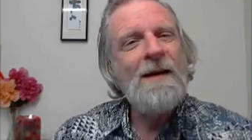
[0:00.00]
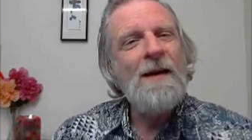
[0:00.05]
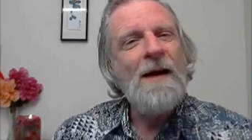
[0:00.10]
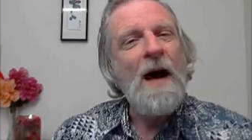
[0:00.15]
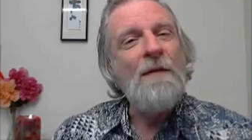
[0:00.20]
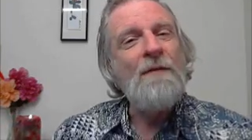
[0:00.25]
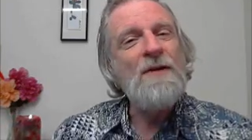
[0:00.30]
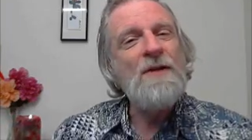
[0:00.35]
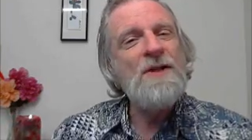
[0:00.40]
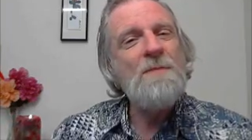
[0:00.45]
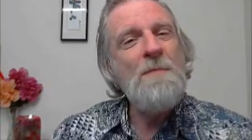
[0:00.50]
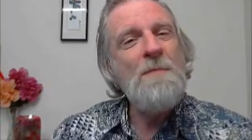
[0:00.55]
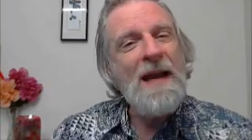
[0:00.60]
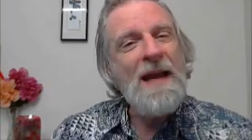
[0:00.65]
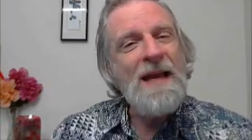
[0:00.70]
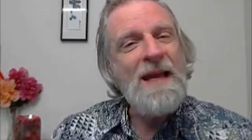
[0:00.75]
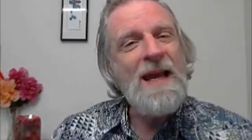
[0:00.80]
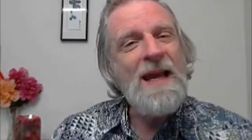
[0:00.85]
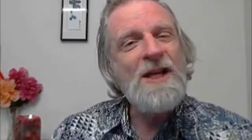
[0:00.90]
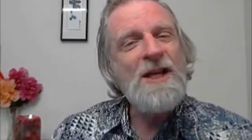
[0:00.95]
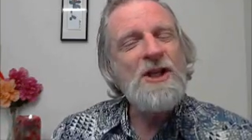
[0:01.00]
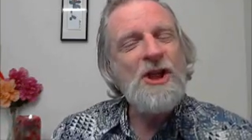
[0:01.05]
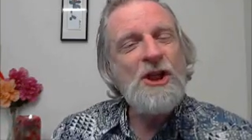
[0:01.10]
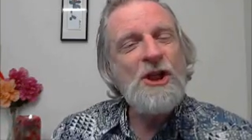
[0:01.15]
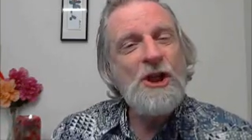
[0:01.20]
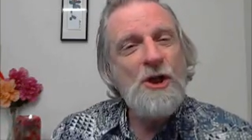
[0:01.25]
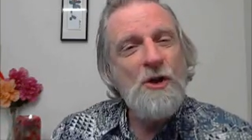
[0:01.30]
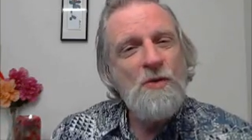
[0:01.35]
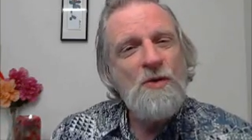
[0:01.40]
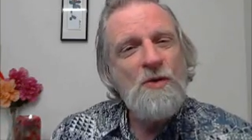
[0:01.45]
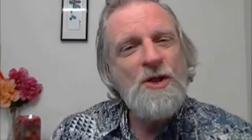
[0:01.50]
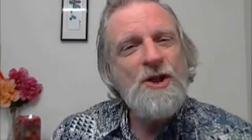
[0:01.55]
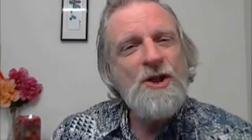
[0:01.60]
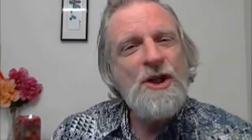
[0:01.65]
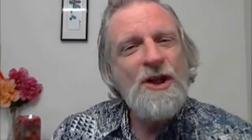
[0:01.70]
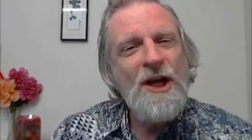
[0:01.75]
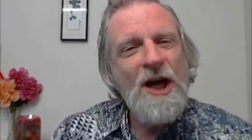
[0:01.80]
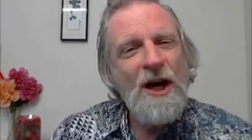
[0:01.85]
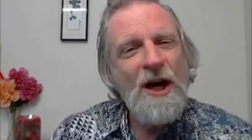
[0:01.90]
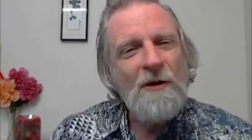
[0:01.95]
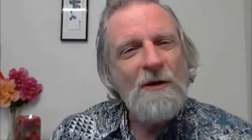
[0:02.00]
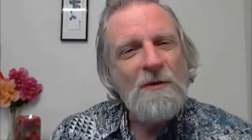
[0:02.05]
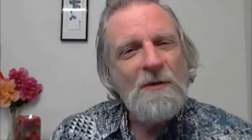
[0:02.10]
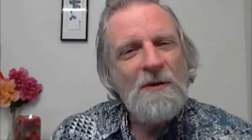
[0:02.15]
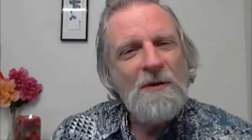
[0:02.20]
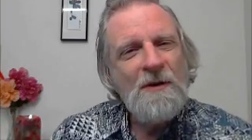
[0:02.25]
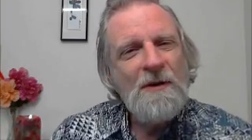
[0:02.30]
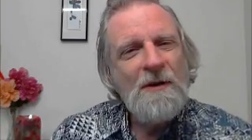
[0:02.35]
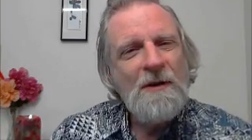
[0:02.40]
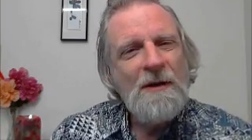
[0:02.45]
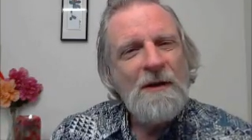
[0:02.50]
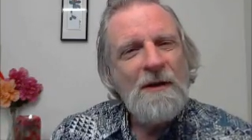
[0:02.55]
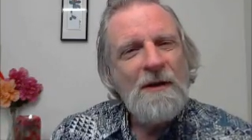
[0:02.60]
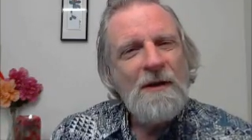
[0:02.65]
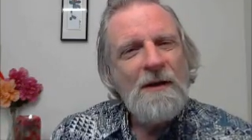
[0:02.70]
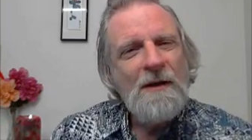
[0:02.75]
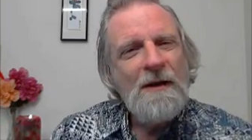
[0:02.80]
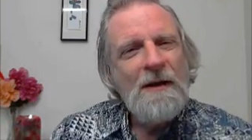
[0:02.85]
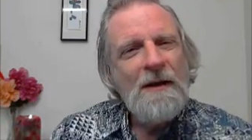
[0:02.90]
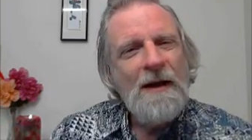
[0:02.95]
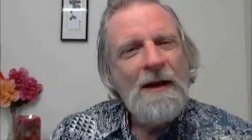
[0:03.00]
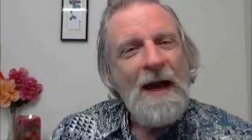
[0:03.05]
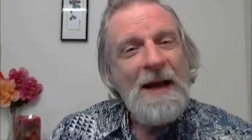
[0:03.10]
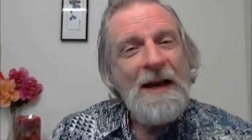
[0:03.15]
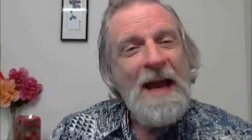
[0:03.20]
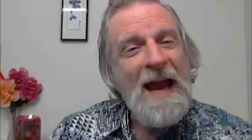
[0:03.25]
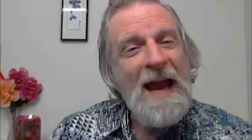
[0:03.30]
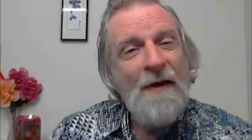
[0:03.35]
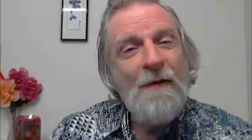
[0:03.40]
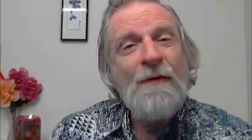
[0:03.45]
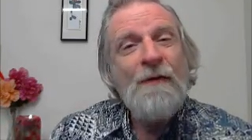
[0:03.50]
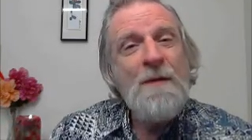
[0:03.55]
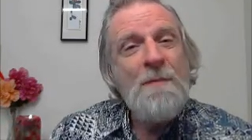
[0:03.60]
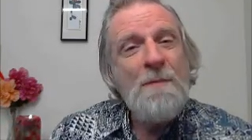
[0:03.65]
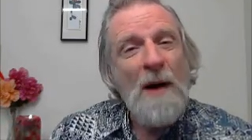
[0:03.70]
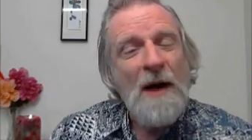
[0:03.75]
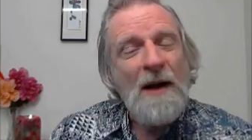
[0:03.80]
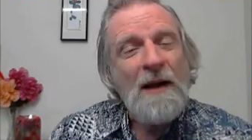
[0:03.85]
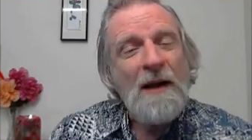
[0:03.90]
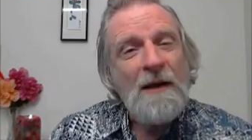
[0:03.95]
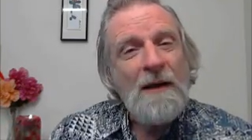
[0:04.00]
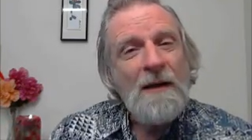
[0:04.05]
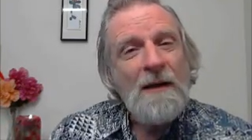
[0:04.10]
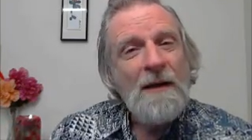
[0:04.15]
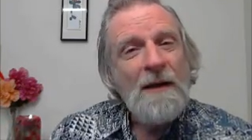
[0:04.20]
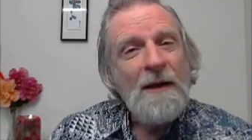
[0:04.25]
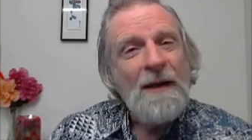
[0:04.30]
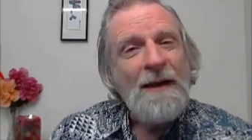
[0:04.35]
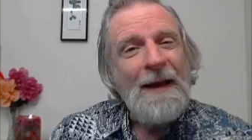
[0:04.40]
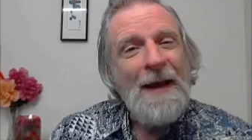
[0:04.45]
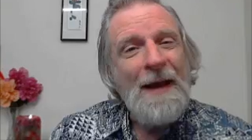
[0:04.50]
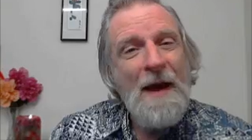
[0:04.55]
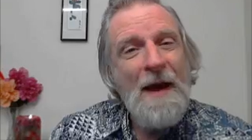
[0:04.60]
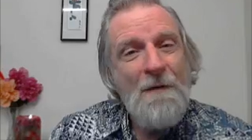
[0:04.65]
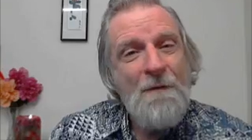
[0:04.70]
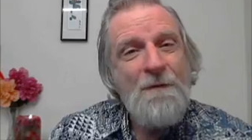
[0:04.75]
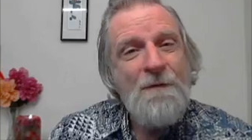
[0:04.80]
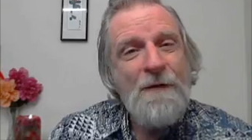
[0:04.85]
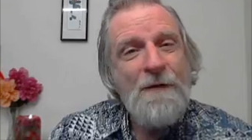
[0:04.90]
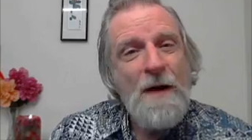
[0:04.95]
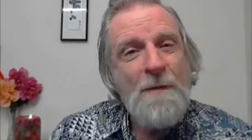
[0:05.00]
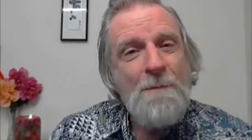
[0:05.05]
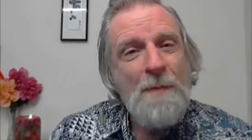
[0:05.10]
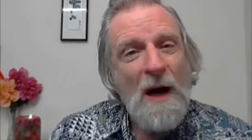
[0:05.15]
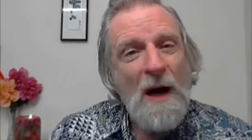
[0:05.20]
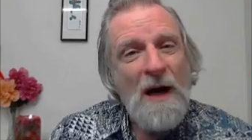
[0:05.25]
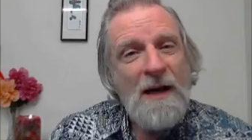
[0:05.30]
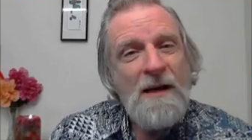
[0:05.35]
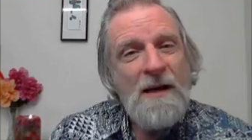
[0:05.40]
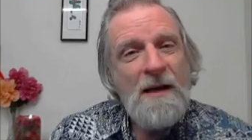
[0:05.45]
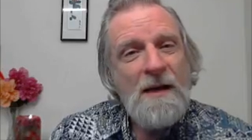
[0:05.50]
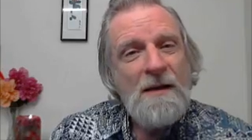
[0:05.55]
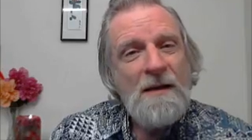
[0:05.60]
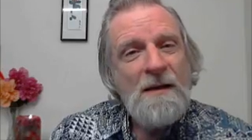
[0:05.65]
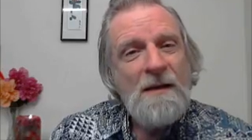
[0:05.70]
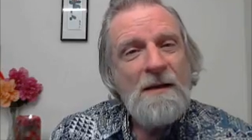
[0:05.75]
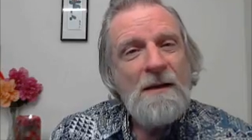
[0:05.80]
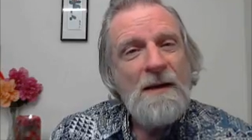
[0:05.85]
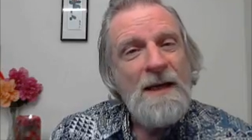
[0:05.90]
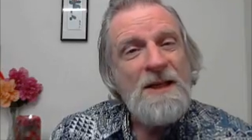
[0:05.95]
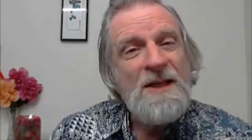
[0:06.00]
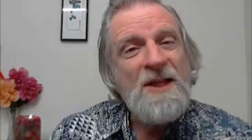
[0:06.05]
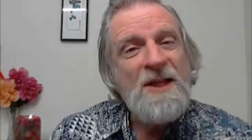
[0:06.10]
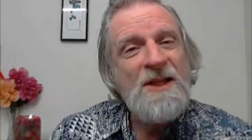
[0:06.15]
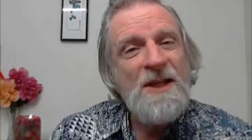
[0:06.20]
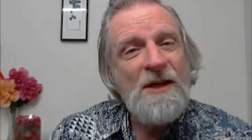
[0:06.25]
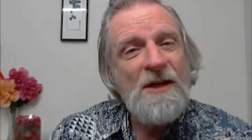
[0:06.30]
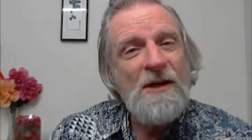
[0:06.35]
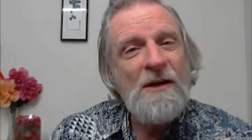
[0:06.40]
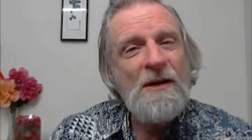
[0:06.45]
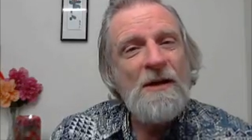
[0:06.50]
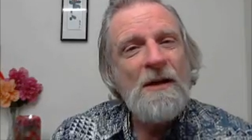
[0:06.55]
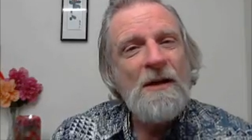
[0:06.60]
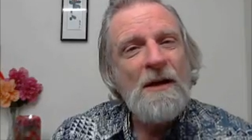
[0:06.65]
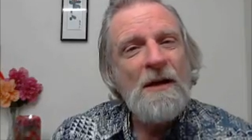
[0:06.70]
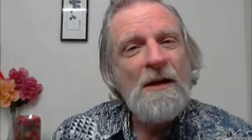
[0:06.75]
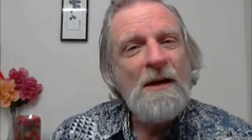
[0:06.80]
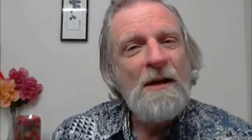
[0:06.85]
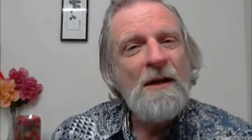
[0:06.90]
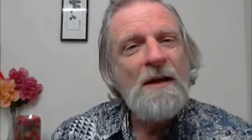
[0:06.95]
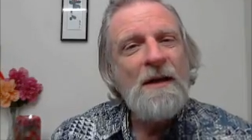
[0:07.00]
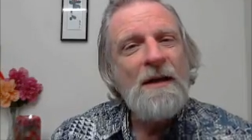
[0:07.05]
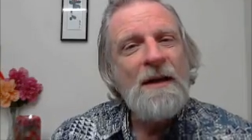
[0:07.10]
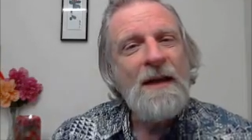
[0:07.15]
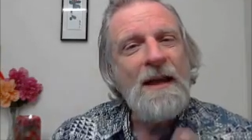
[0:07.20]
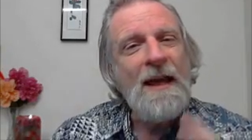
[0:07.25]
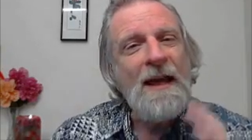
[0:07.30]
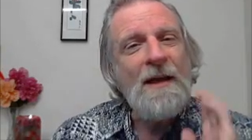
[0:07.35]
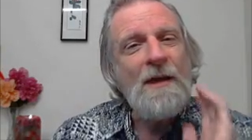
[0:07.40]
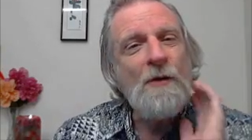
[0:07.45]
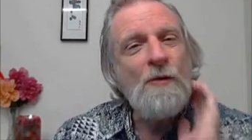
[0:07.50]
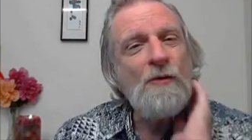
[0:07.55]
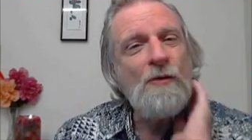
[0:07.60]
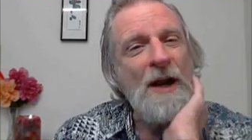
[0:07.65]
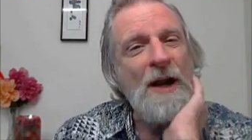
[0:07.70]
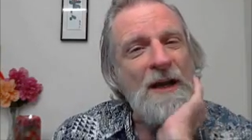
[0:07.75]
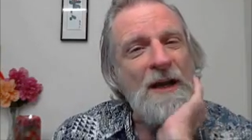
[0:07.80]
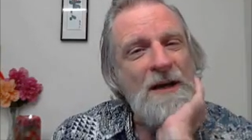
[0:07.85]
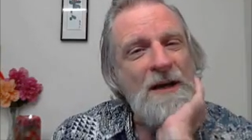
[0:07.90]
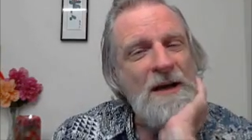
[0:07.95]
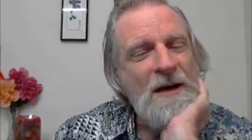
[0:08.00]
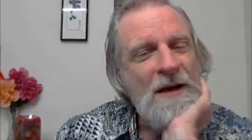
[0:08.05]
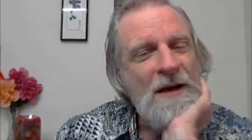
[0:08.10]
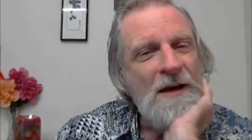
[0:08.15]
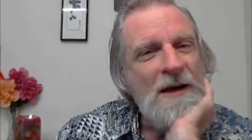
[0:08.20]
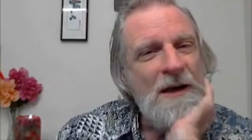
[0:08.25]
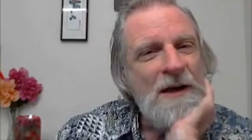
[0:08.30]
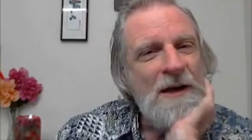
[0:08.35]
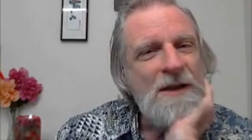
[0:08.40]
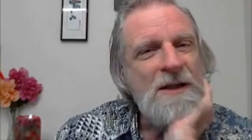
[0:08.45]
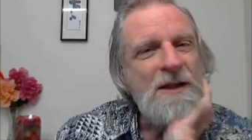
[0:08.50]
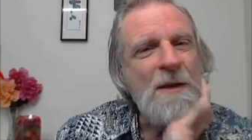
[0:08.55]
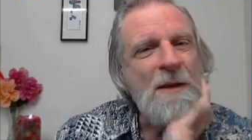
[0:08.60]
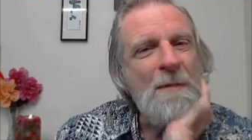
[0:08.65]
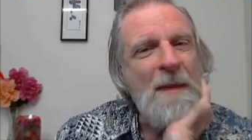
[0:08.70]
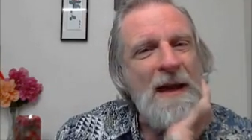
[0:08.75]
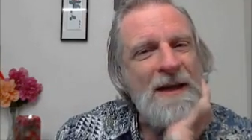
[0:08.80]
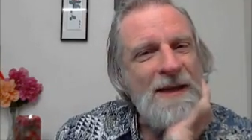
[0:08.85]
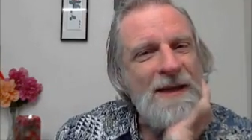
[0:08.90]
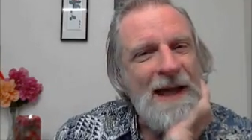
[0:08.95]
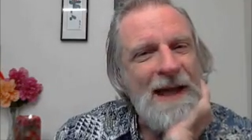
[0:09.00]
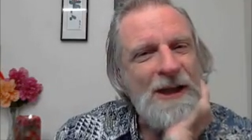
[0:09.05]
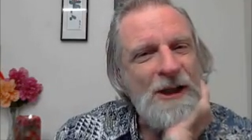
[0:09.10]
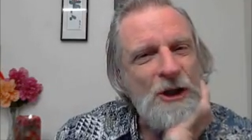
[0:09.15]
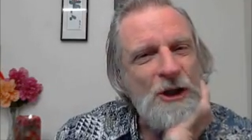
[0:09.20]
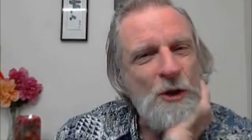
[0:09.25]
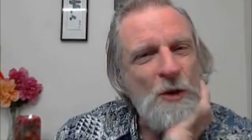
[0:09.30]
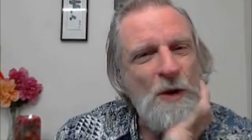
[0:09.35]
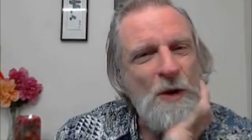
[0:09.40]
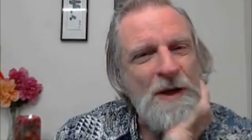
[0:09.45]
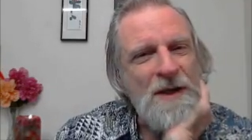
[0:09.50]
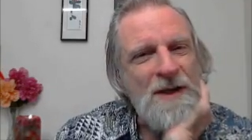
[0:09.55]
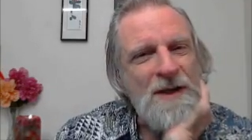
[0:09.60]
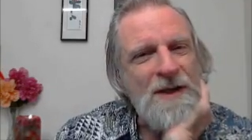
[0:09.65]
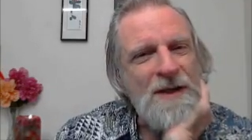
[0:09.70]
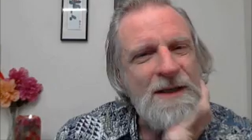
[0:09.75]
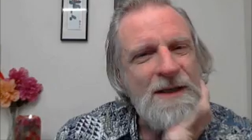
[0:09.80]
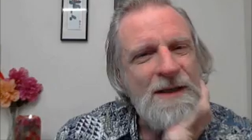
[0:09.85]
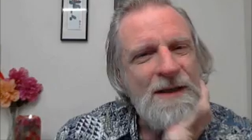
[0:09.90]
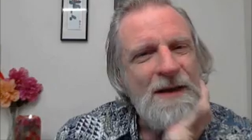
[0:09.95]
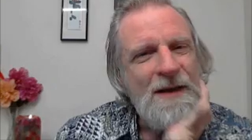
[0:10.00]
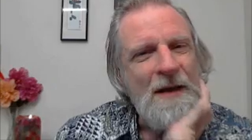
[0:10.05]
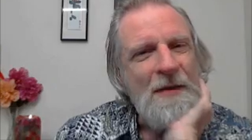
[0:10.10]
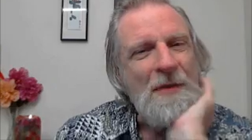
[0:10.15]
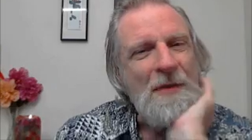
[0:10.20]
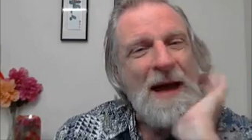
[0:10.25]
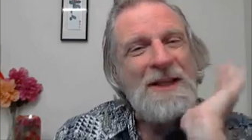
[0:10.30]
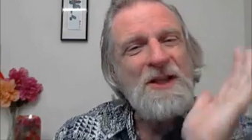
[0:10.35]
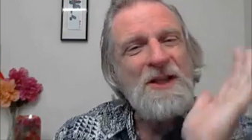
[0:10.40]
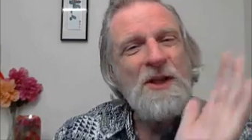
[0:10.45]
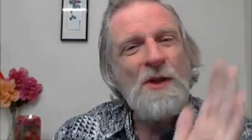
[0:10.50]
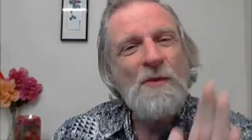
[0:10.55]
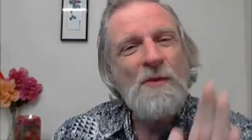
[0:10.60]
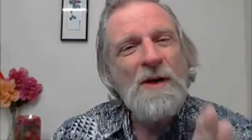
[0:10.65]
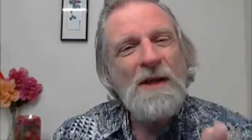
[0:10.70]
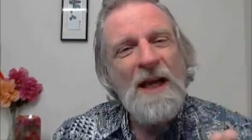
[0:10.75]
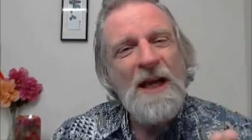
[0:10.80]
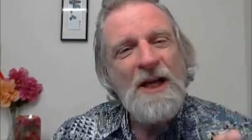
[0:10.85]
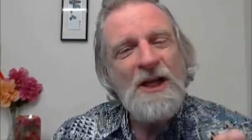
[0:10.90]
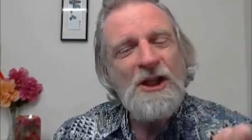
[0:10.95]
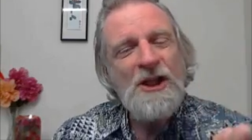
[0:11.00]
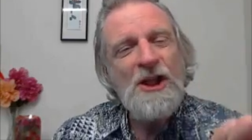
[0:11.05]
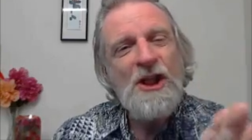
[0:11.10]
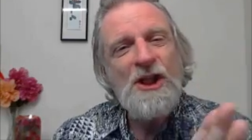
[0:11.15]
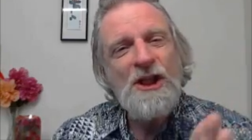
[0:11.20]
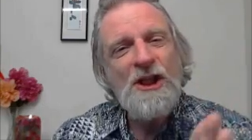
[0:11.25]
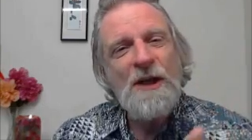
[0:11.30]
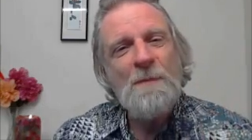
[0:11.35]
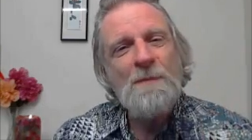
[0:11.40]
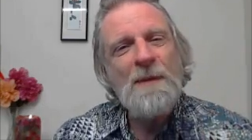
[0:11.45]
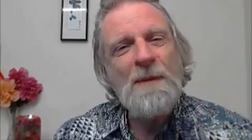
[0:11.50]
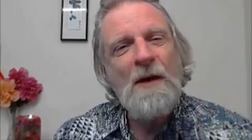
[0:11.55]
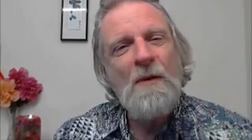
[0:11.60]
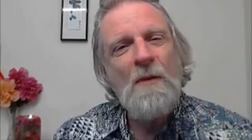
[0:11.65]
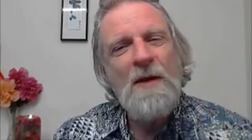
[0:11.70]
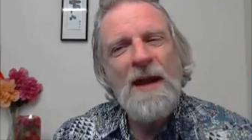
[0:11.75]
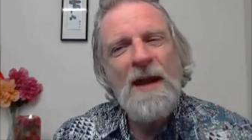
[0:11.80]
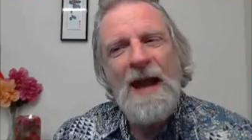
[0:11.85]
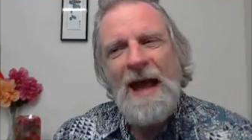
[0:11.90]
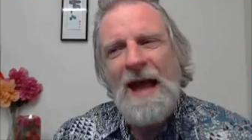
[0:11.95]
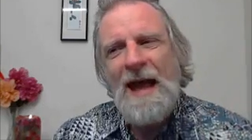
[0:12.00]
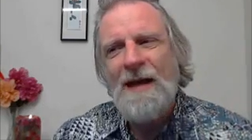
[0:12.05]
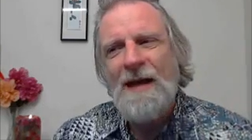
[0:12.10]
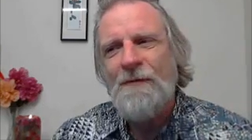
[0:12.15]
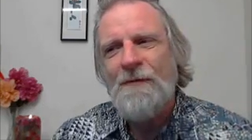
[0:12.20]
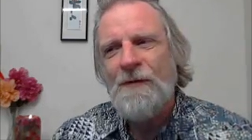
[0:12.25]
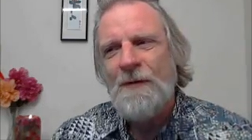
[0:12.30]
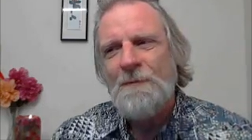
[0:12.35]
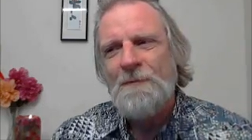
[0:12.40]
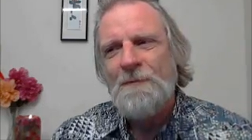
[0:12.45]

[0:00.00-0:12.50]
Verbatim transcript: of as many as choose to go. And everybody, everybody is still in the running to make that choice. That's the relationship that we have